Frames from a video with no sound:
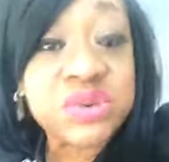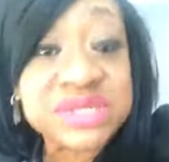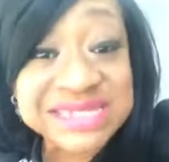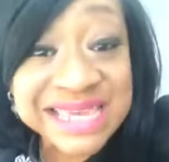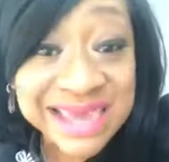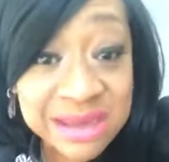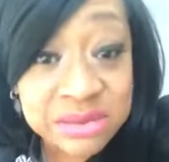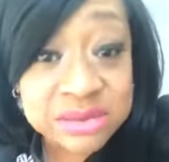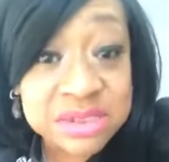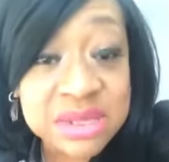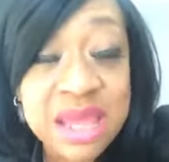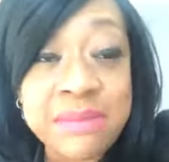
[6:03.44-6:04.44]
who is
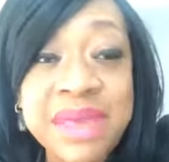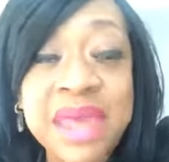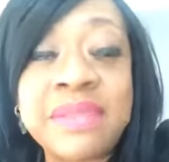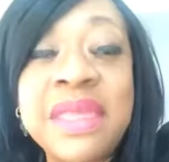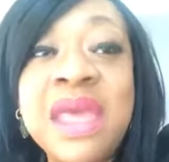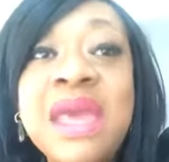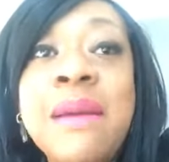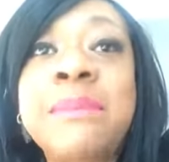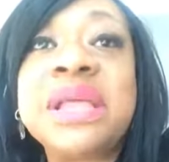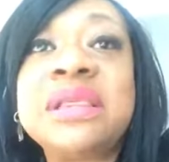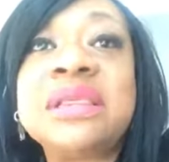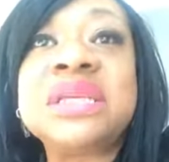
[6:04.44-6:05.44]
skilled. Amen.
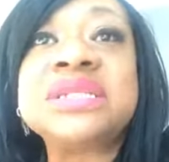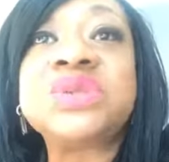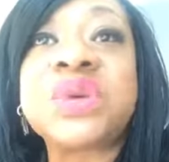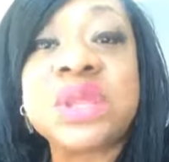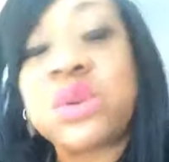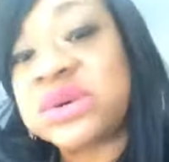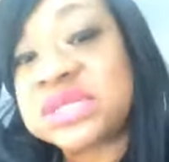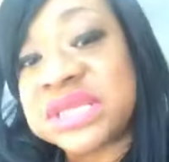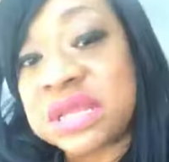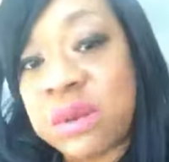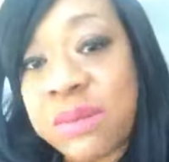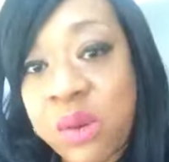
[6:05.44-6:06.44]
But this is what the Lord
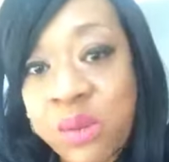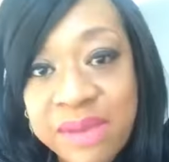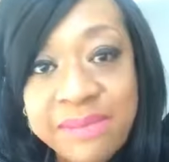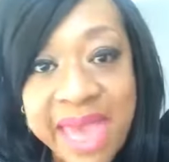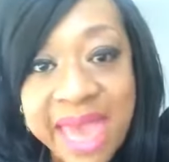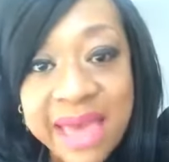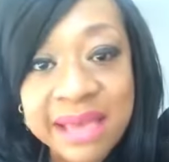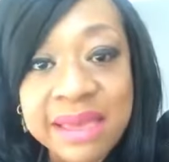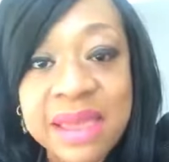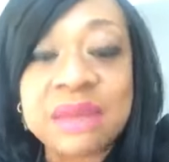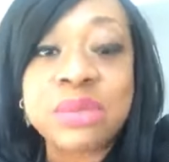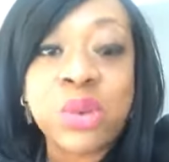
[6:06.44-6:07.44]
said on my way back.
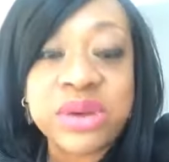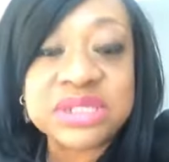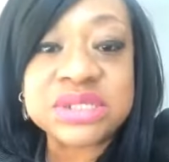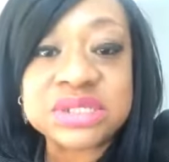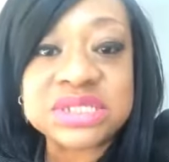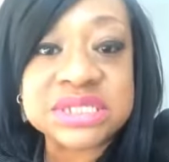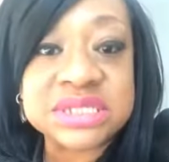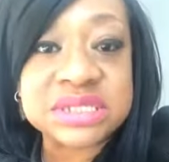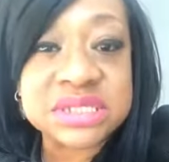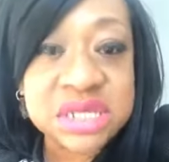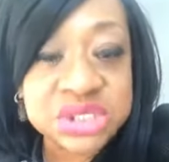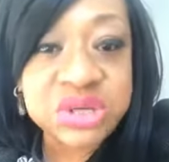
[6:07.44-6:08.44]
And I'm going to
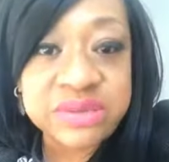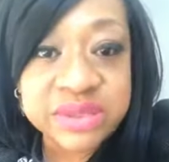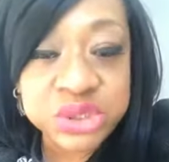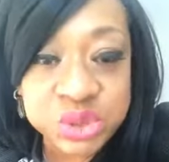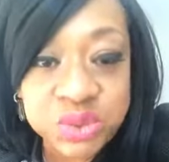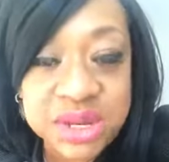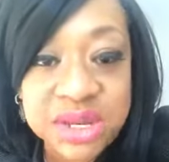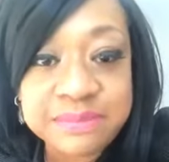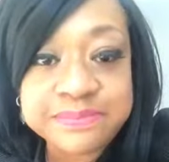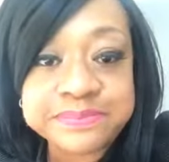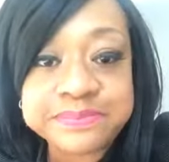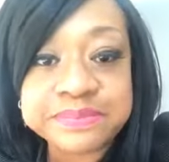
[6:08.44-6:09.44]
touch on the
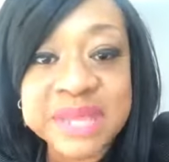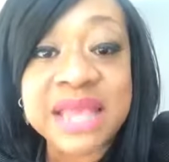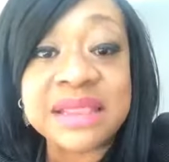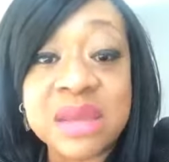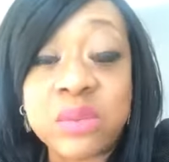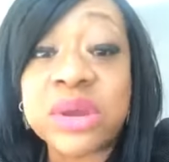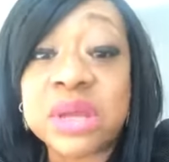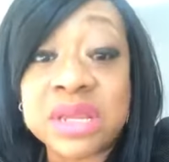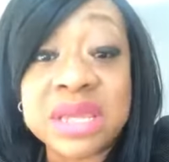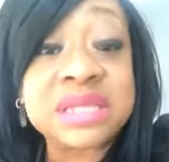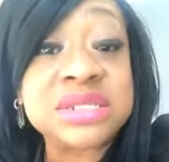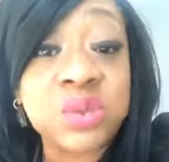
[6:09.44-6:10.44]
dream. And then we're going
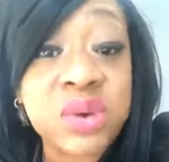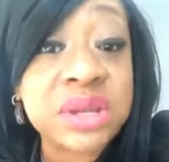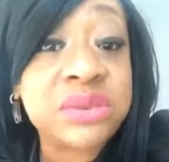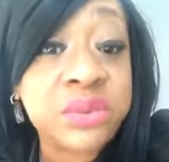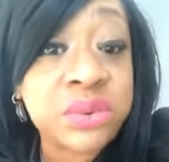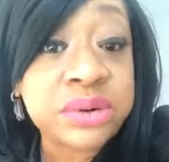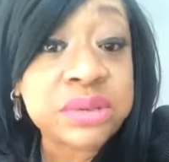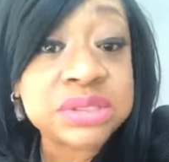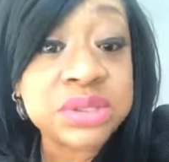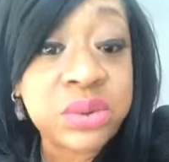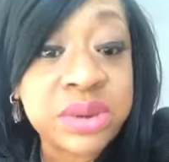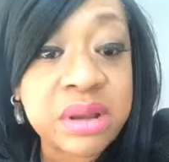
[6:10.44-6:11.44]
to get to what in the world
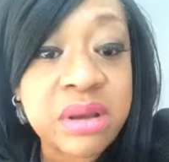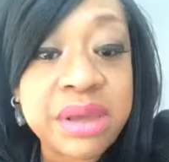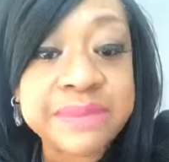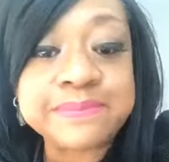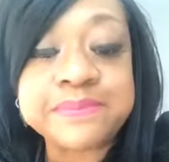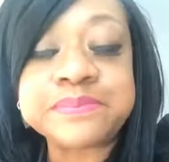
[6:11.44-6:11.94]
is going on.